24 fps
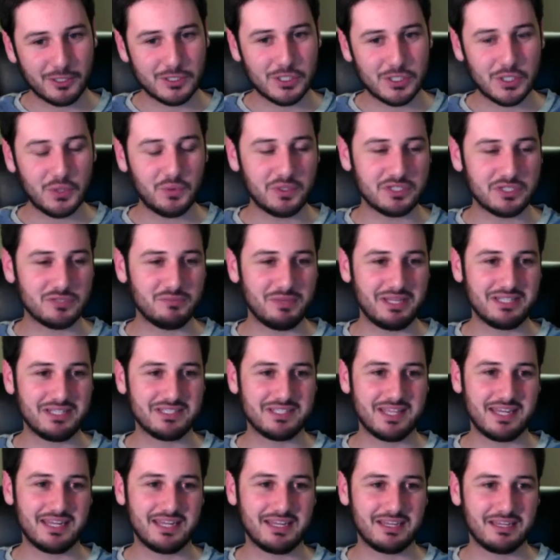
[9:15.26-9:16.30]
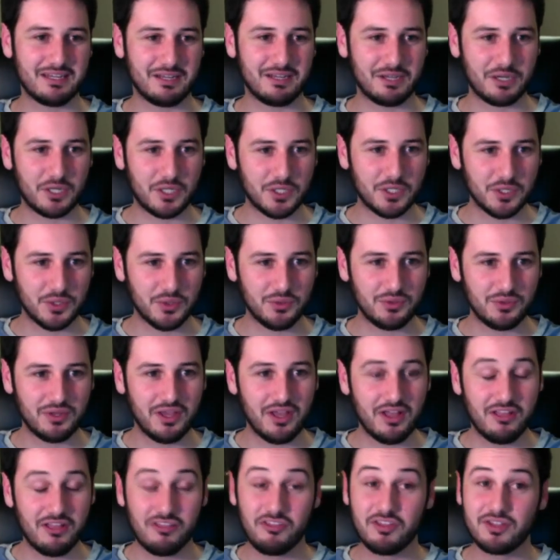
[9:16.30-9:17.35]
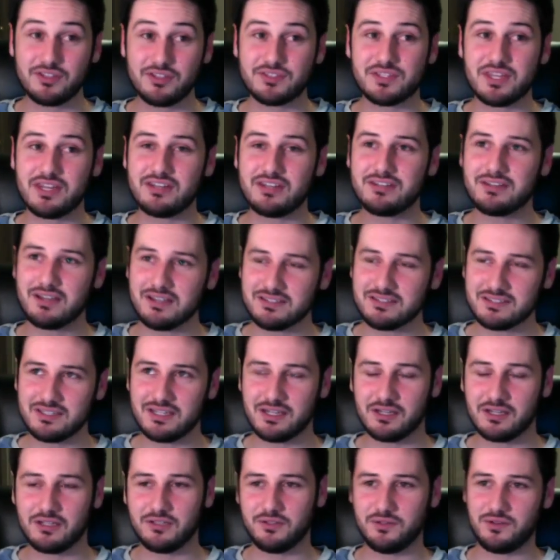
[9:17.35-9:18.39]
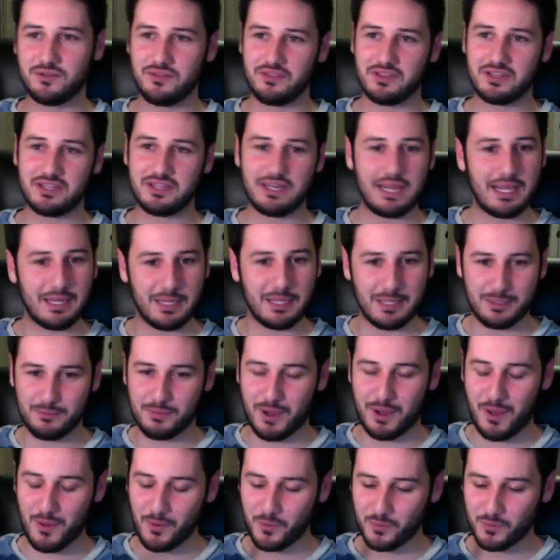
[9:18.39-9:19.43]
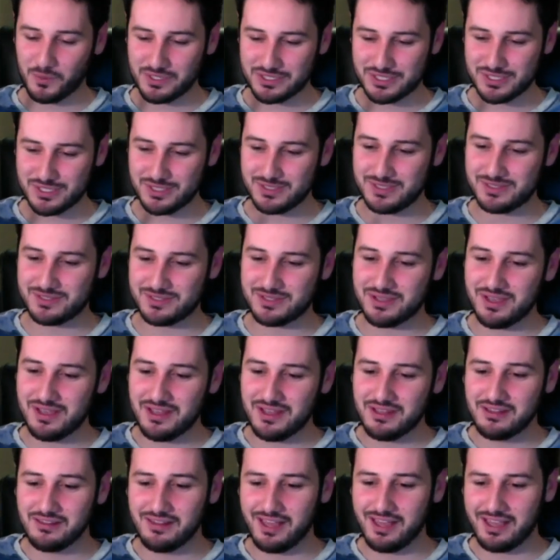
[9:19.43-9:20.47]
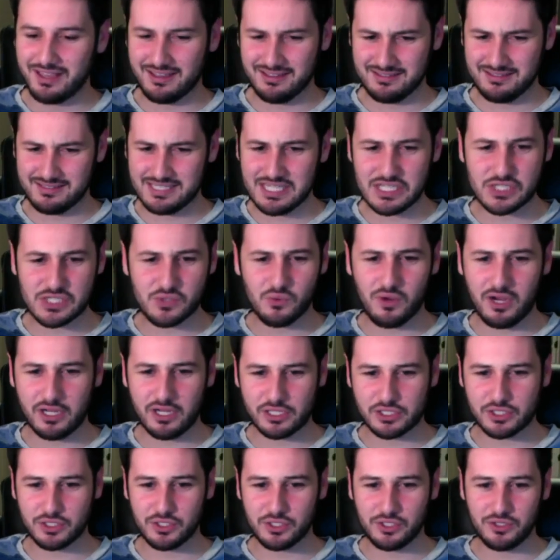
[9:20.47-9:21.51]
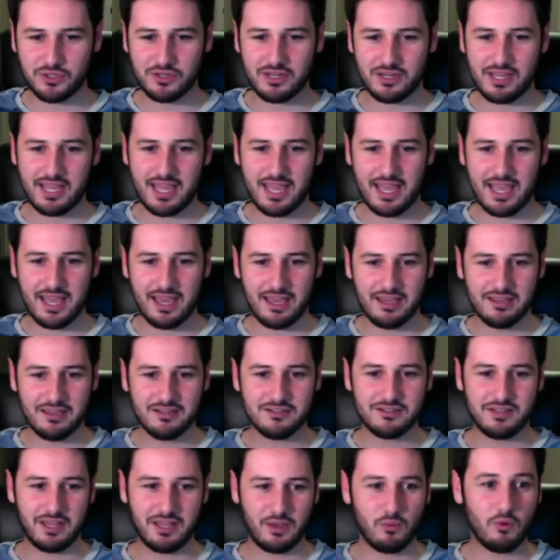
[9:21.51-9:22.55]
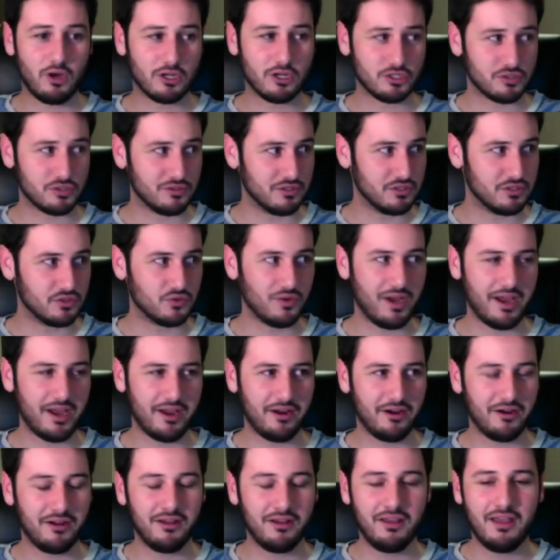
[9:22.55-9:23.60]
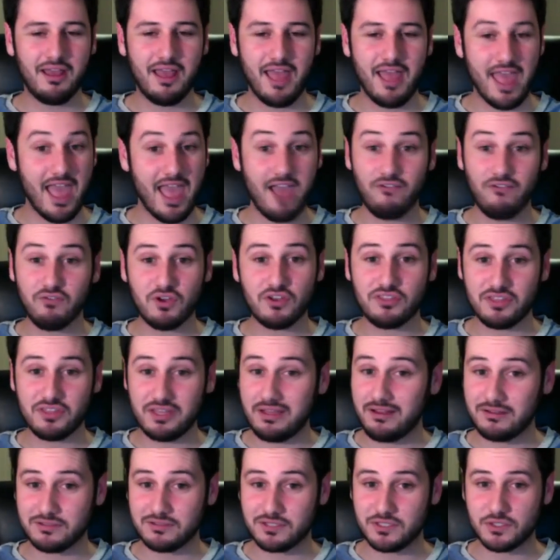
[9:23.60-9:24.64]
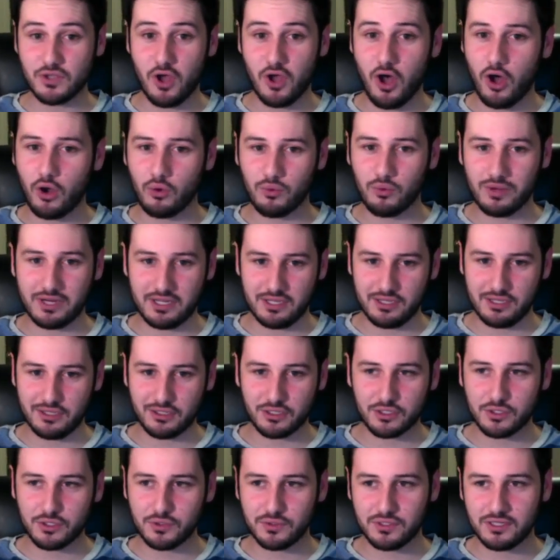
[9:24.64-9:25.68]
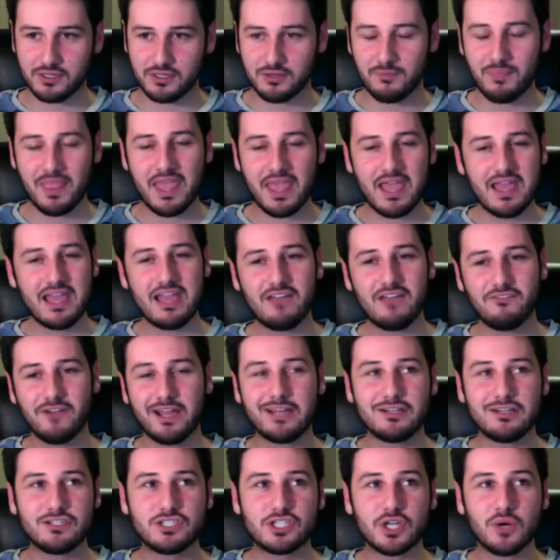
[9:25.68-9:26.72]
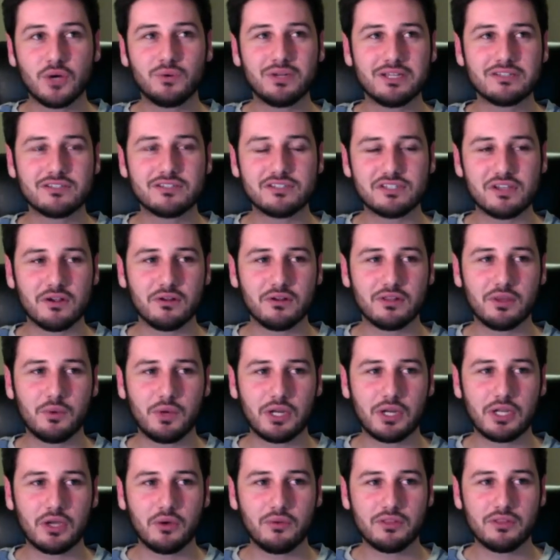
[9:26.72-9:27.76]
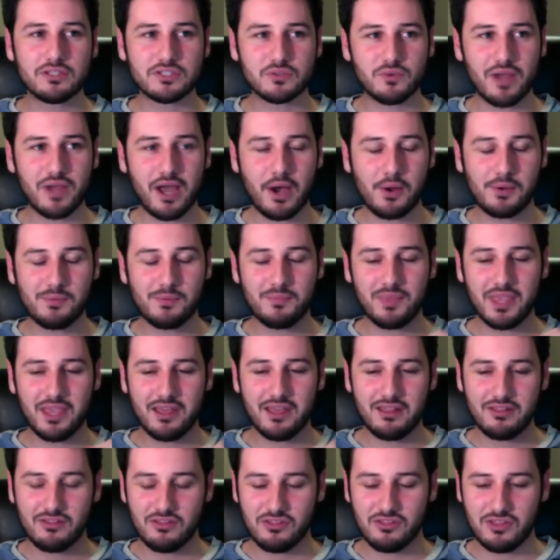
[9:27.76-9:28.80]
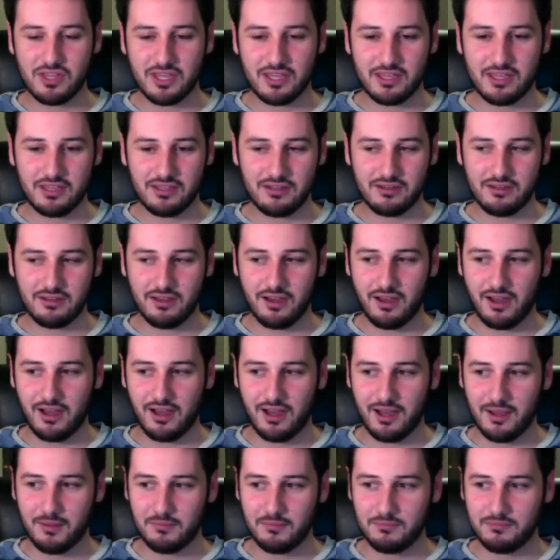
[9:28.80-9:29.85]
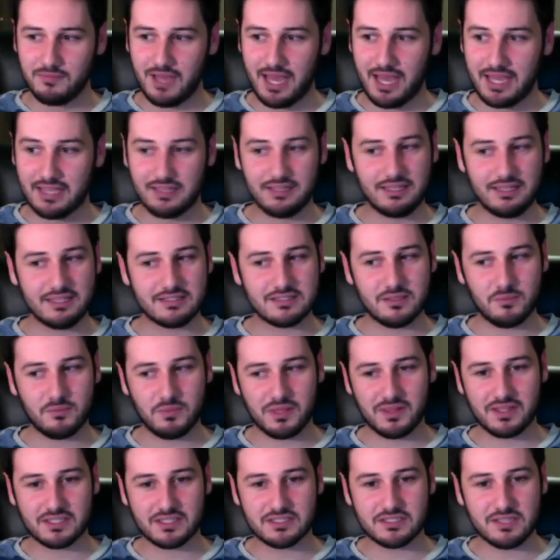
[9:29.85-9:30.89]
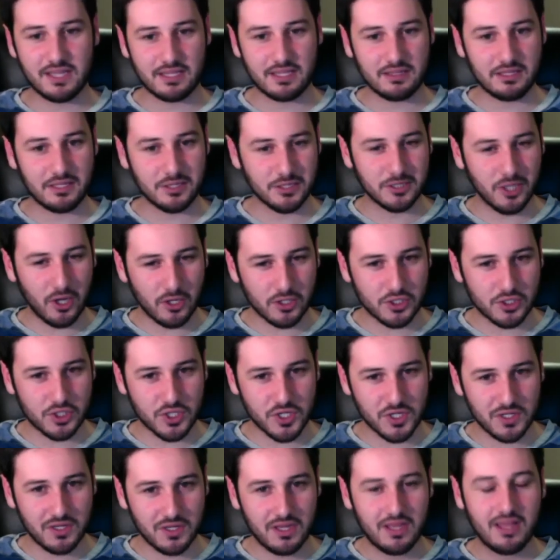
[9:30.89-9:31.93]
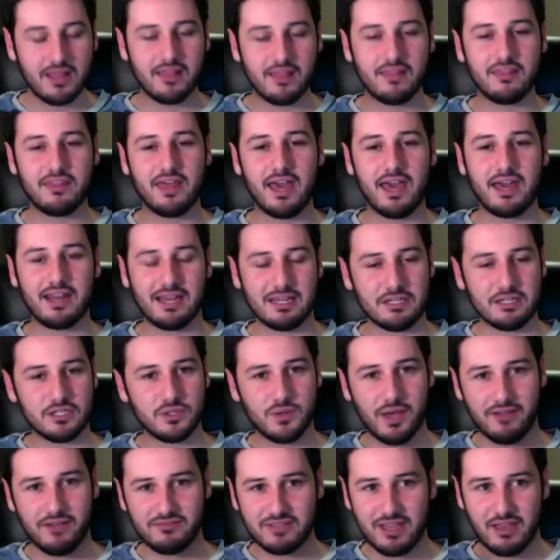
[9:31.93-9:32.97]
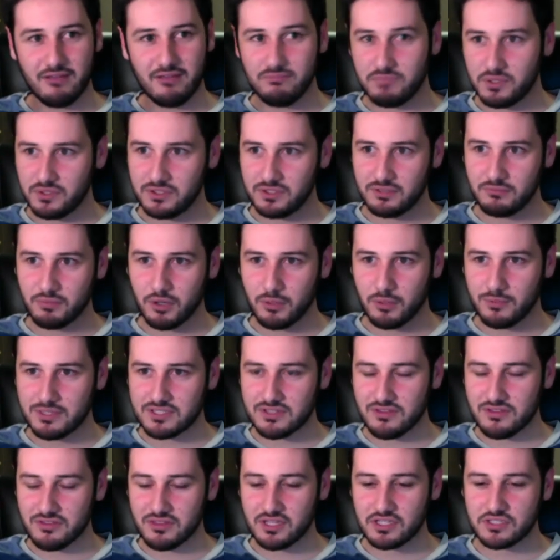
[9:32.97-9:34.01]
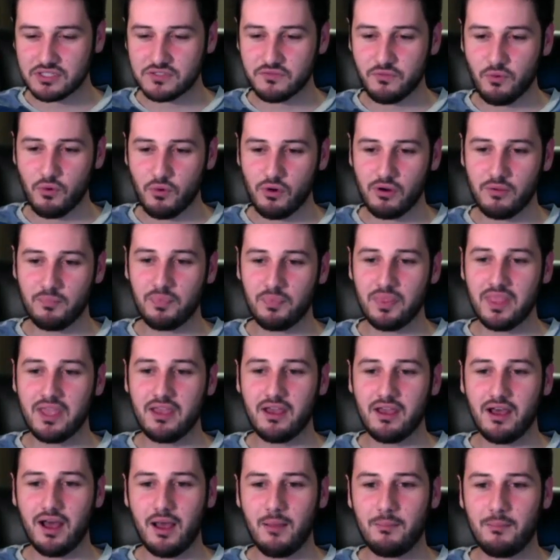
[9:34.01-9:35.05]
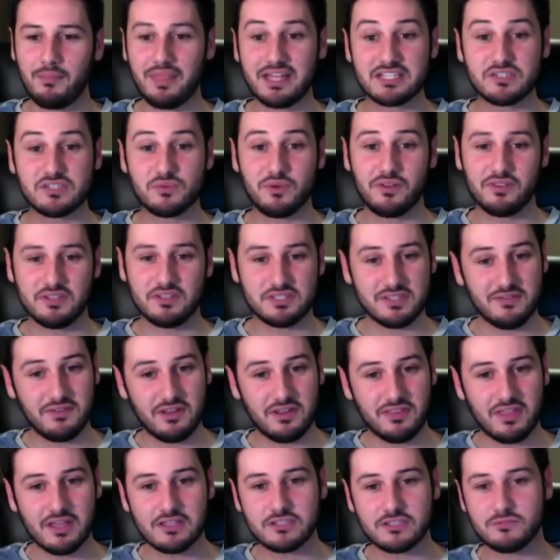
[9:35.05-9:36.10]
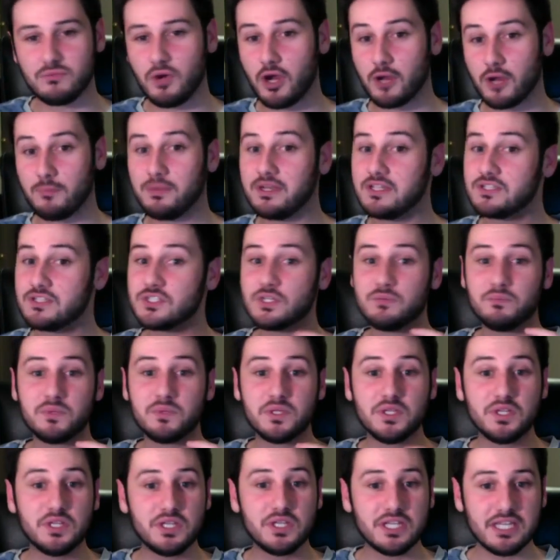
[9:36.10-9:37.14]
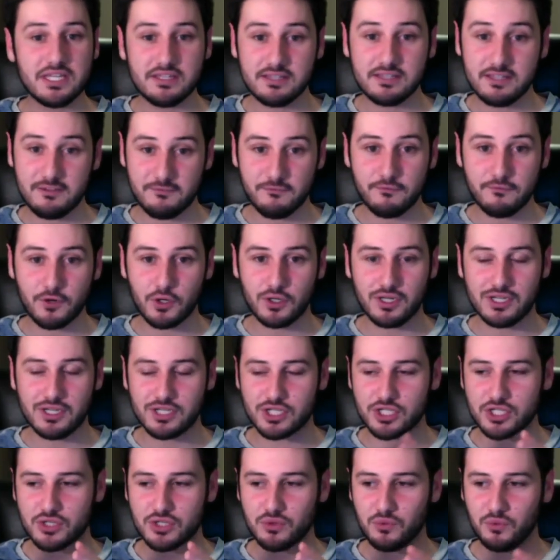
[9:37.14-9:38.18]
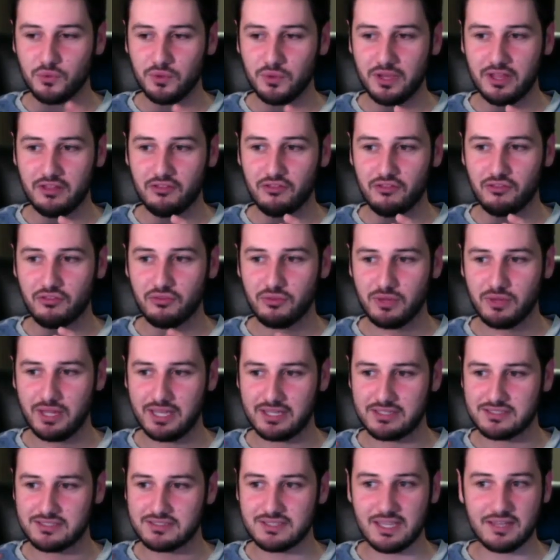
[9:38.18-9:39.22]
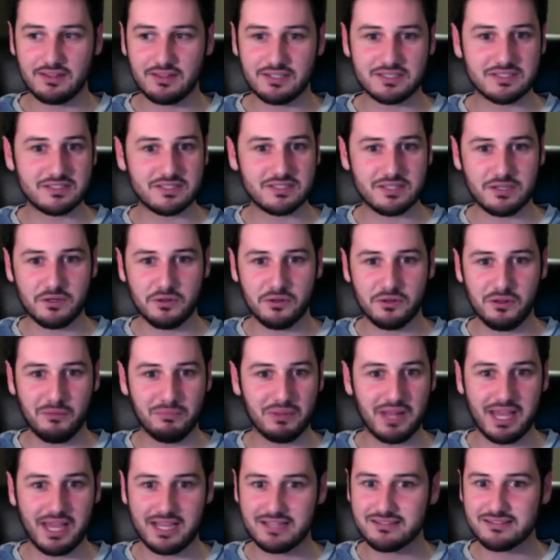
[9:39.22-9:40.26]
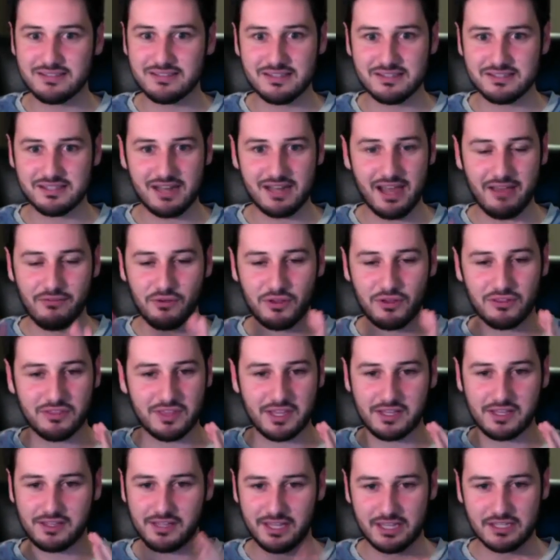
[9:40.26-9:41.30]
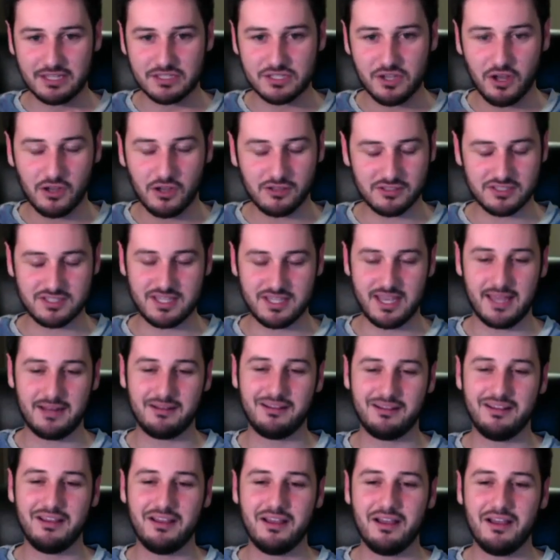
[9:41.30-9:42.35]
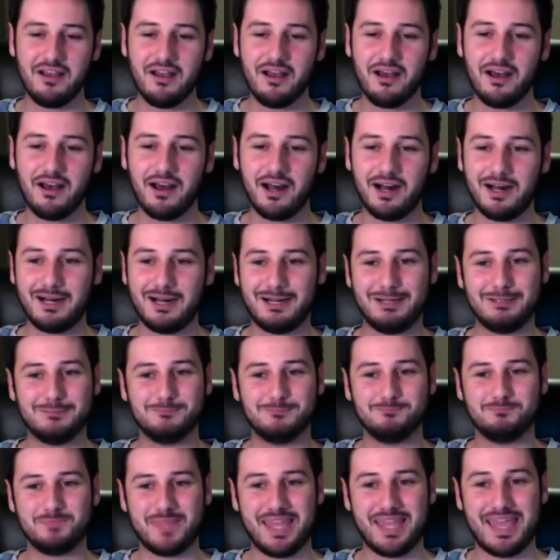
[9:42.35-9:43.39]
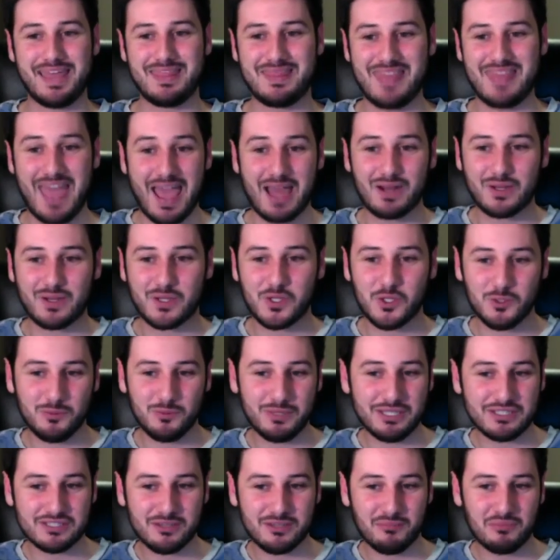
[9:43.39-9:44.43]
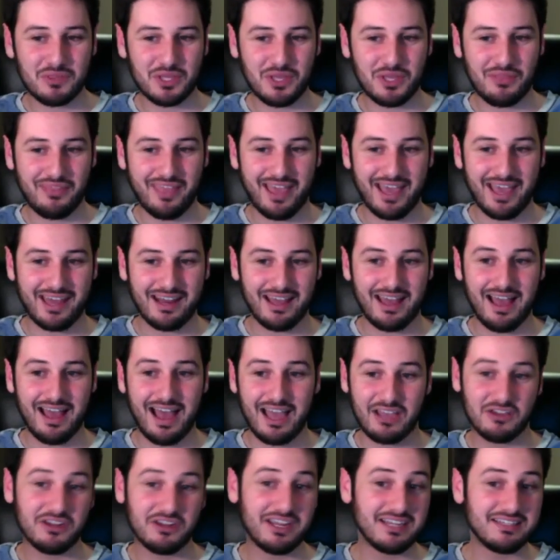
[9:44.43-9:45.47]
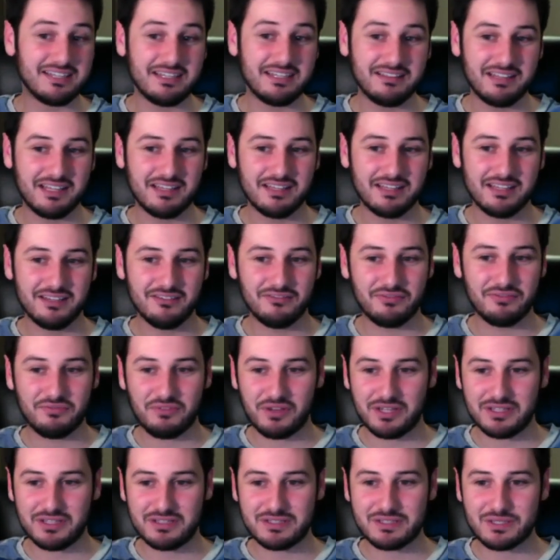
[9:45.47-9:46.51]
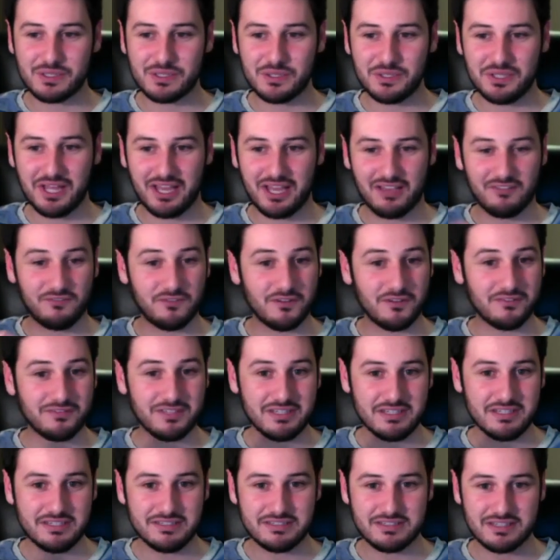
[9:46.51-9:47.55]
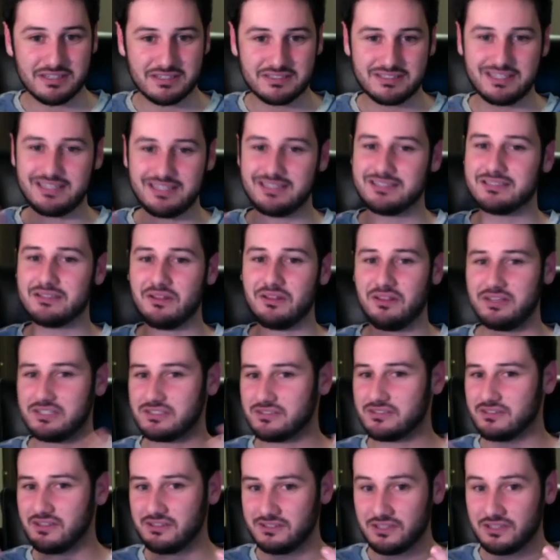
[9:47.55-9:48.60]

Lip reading: larger, which means that it can include things that it doesn't include in the Canadian model, which is like a dishwasher and like washer and dryer. Everything else is already included. If I don't necessarily want to go this route, then I can get something that's slightly larger that I do have to have building permits and things for. That's around the 70,000 mark, but it's completely furnished with like stainless steel appliances and everything, like it's all set. And that could be something that I could ideally live until like 50, 60, until